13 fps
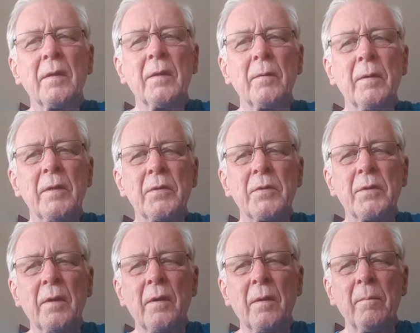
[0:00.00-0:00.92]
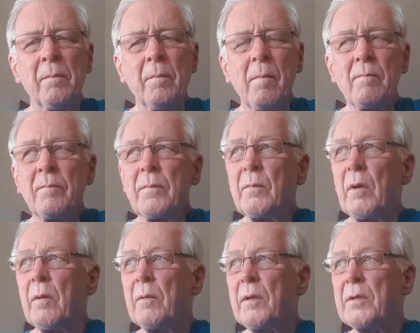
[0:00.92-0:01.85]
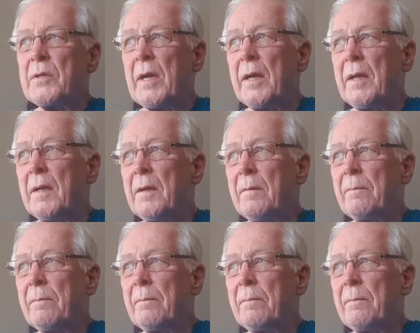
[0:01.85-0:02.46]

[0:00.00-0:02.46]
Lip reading: it's what would I say?